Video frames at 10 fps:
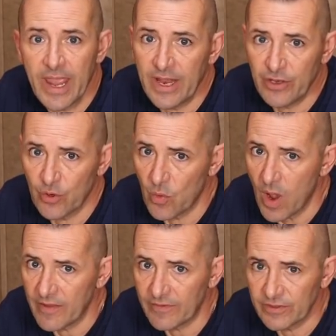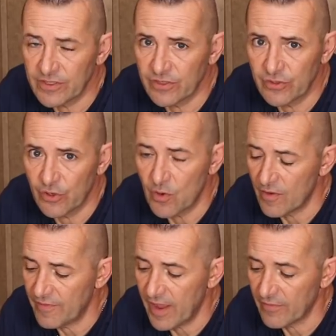and your Wi-Fi. It's going to turn
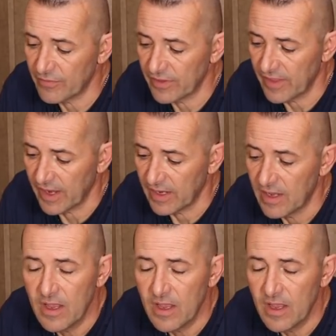off everything.